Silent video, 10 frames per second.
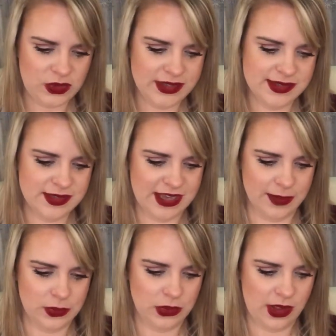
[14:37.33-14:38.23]

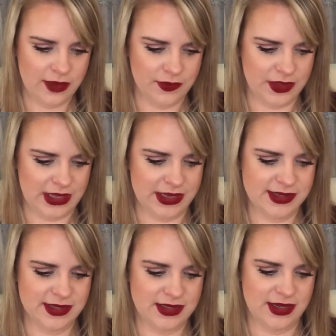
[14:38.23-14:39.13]
sample of the
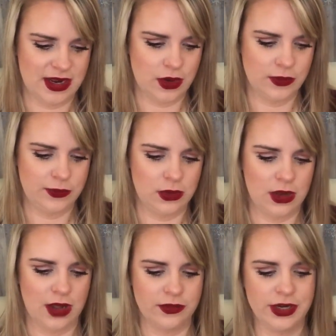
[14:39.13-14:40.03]
sixteen hour full
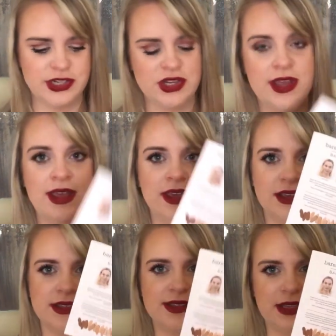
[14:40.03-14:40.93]
coverage
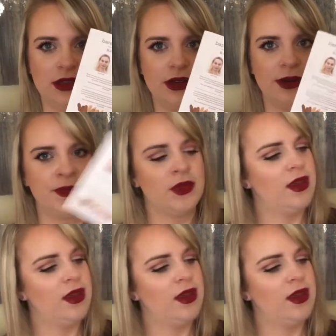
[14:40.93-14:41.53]
concealer,